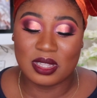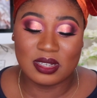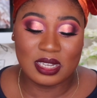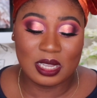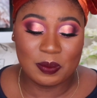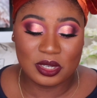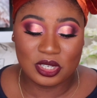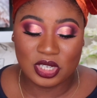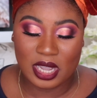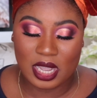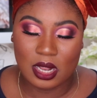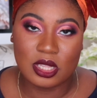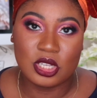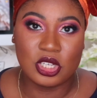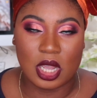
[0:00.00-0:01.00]
a deeper shade,
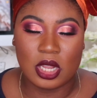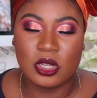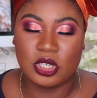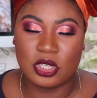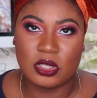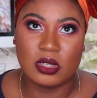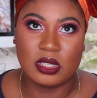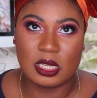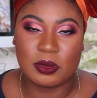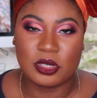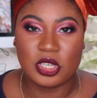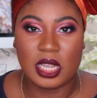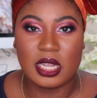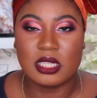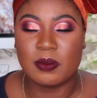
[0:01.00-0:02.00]
and I know she's got deeper
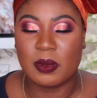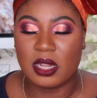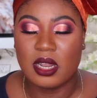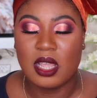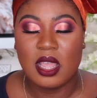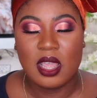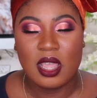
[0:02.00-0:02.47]
shades, but